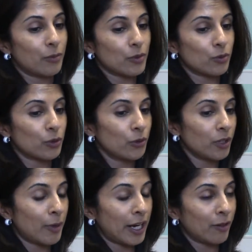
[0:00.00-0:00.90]
was
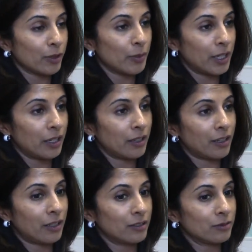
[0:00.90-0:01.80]
recruited by everybody,
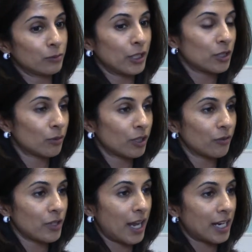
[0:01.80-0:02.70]
and went to
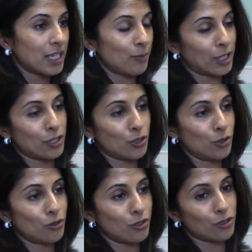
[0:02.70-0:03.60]
work for the academic
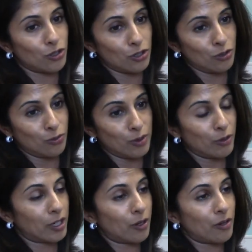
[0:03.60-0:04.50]
institutions because she knew we
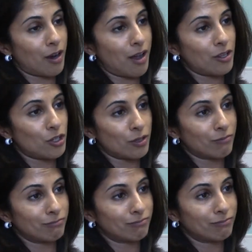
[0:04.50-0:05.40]
were going to go to college
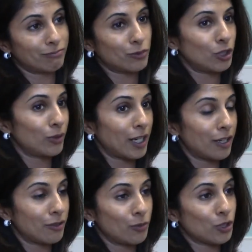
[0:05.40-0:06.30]
and she would
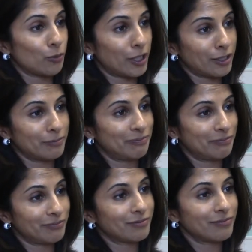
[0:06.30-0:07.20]
get a tuition break.
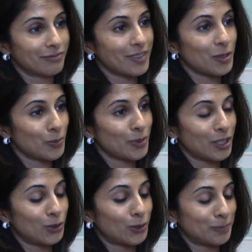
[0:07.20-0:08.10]
It's
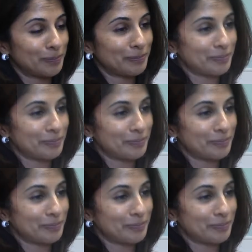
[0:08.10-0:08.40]
pretty cool.